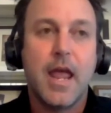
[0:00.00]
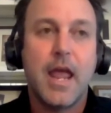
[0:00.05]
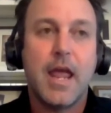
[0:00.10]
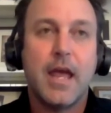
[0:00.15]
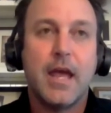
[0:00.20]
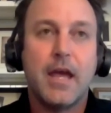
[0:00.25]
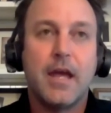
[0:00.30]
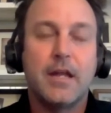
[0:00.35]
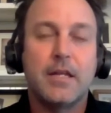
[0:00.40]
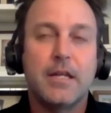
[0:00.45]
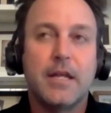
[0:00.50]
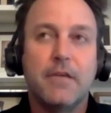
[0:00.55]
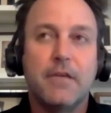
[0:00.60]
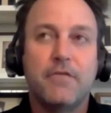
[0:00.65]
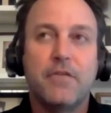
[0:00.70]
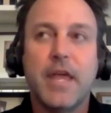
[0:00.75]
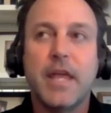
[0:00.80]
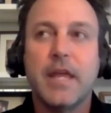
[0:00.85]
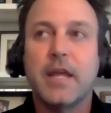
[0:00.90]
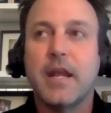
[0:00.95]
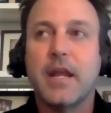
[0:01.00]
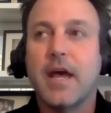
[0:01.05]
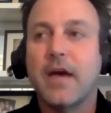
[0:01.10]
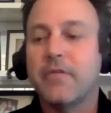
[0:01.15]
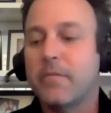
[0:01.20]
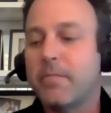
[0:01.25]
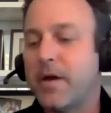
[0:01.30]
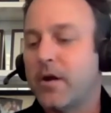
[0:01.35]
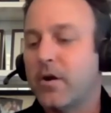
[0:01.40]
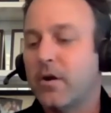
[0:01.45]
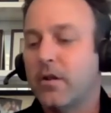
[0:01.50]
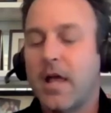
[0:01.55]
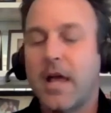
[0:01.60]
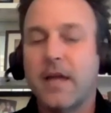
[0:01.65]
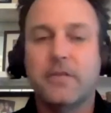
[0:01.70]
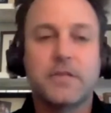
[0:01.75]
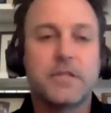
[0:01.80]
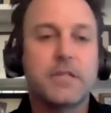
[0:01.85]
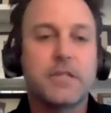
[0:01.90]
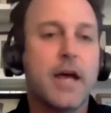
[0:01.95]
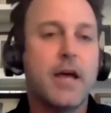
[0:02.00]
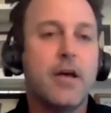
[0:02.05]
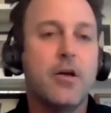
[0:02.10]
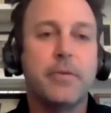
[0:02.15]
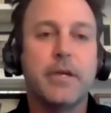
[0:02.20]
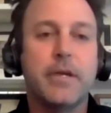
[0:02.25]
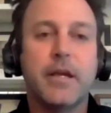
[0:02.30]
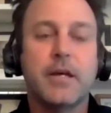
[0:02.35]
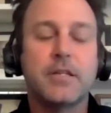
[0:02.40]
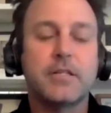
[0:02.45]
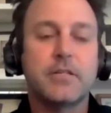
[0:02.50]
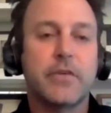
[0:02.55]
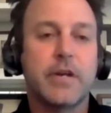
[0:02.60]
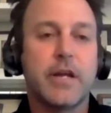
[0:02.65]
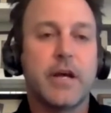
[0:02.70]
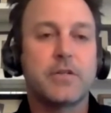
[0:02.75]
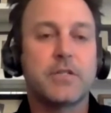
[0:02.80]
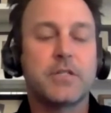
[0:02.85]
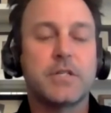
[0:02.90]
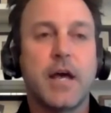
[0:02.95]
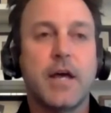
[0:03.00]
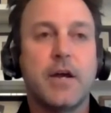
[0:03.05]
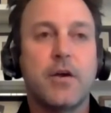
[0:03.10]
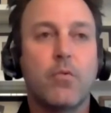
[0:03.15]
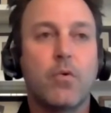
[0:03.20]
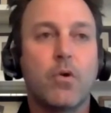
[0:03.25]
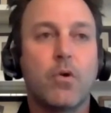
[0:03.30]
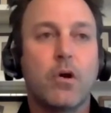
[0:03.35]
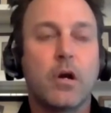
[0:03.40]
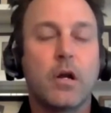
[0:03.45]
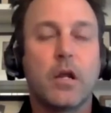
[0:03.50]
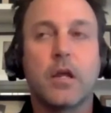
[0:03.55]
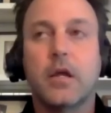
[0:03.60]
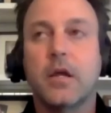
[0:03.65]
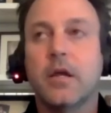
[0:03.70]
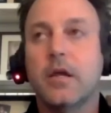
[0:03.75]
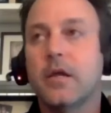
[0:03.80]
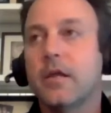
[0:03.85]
And if they can have a better lifestyle because of it outside of work,